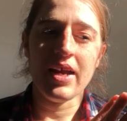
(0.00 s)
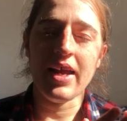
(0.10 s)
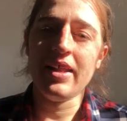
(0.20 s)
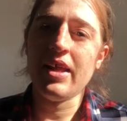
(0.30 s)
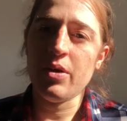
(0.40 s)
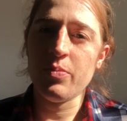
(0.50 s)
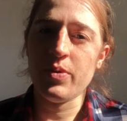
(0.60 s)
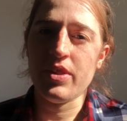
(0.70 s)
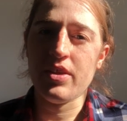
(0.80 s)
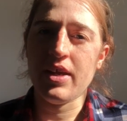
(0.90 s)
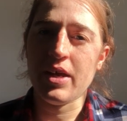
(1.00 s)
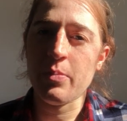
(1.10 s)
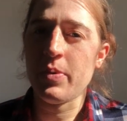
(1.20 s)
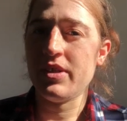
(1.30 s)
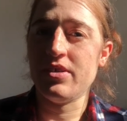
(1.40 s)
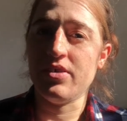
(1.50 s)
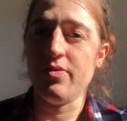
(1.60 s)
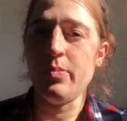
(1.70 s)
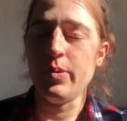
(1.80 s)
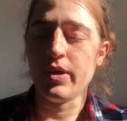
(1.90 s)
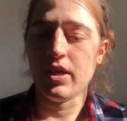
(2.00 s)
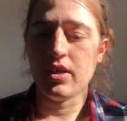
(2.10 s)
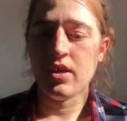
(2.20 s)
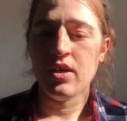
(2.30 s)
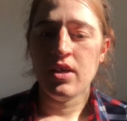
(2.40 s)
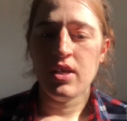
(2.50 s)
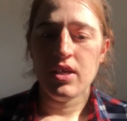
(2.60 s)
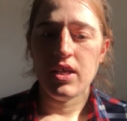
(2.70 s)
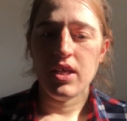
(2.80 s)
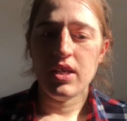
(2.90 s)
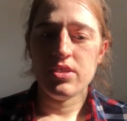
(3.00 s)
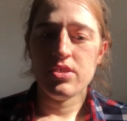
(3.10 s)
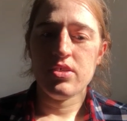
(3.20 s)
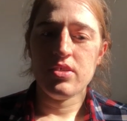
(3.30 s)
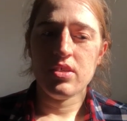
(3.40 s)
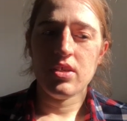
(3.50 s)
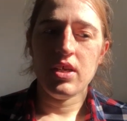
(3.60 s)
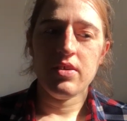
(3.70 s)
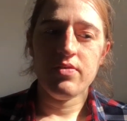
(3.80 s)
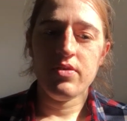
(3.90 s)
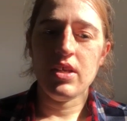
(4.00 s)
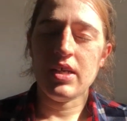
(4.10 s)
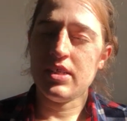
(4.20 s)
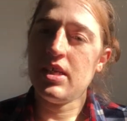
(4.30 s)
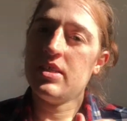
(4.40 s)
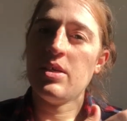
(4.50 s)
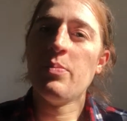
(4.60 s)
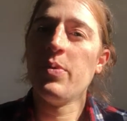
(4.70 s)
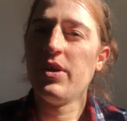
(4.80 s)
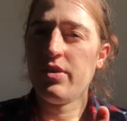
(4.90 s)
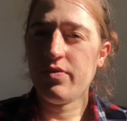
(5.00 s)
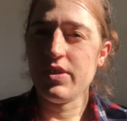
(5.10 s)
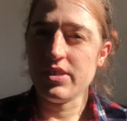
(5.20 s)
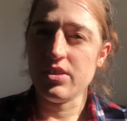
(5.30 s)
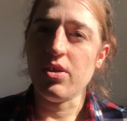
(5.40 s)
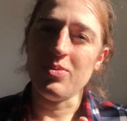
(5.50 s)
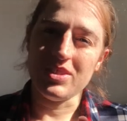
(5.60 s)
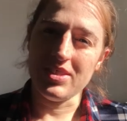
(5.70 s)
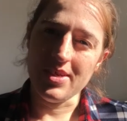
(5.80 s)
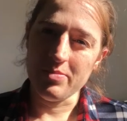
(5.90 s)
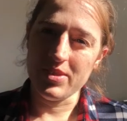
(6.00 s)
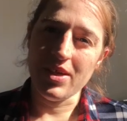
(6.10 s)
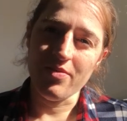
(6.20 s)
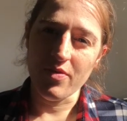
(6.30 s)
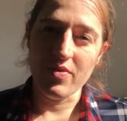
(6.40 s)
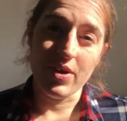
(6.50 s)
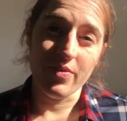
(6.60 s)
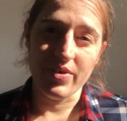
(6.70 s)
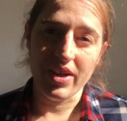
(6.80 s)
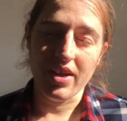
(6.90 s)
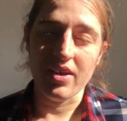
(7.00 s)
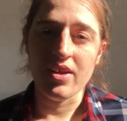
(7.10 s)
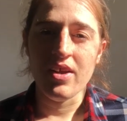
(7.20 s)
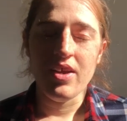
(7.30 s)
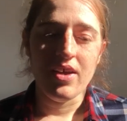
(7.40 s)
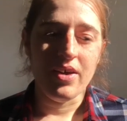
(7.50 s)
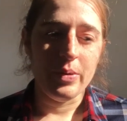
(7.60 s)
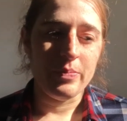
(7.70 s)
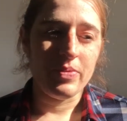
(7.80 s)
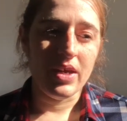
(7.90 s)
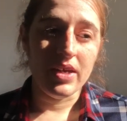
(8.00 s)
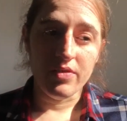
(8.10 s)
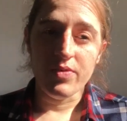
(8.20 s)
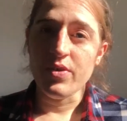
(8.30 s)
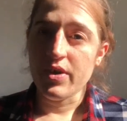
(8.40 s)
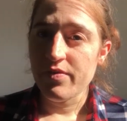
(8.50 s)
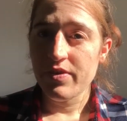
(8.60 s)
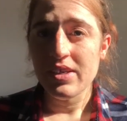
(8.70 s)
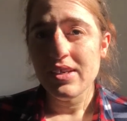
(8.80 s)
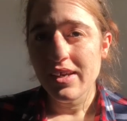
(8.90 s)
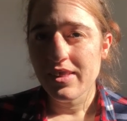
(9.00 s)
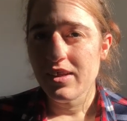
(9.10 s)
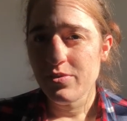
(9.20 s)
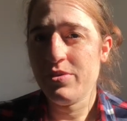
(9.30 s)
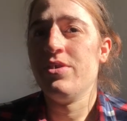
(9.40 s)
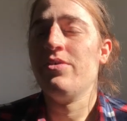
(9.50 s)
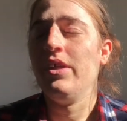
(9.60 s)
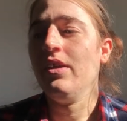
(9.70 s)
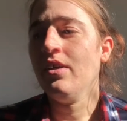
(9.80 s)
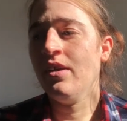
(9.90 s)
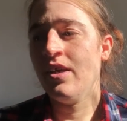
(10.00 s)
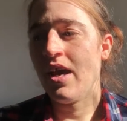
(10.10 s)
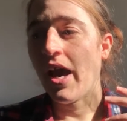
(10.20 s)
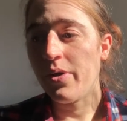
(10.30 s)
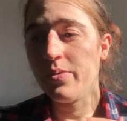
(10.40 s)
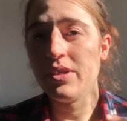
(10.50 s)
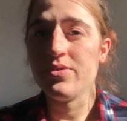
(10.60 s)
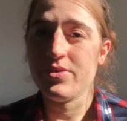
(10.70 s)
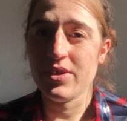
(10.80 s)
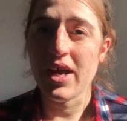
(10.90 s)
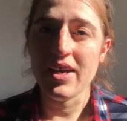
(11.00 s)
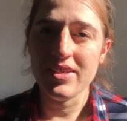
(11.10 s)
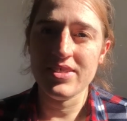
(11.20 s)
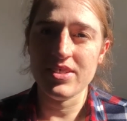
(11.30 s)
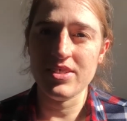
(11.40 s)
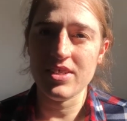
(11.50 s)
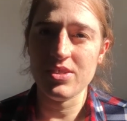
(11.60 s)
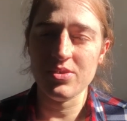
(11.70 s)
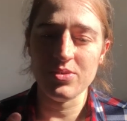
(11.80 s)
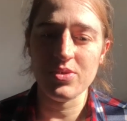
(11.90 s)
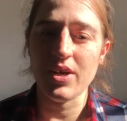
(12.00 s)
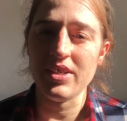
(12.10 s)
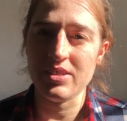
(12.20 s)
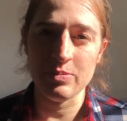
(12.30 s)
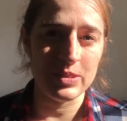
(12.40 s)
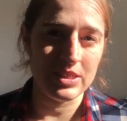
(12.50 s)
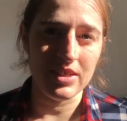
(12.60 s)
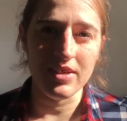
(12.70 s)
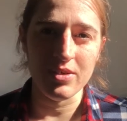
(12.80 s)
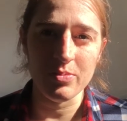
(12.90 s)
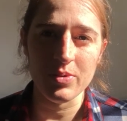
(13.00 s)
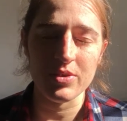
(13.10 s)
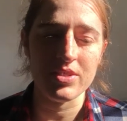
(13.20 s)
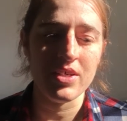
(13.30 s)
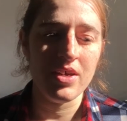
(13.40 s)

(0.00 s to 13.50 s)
end up with like a pattern of book, and it's it at, at some point it feels it's always the same stuff over and over again um, and if you are feeling like that with your reading i will highly suggest to try some translated books